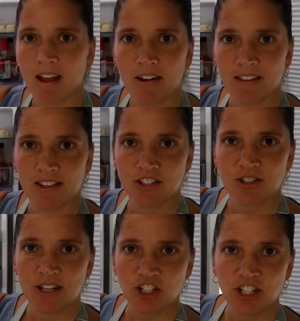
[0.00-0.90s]
Okay, this
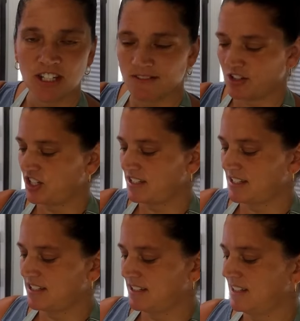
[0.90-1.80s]
is going cheese for
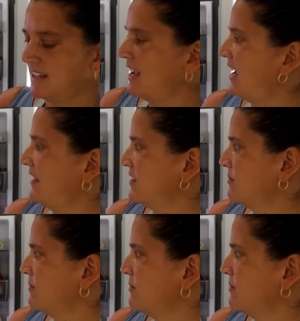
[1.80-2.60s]
Jensen.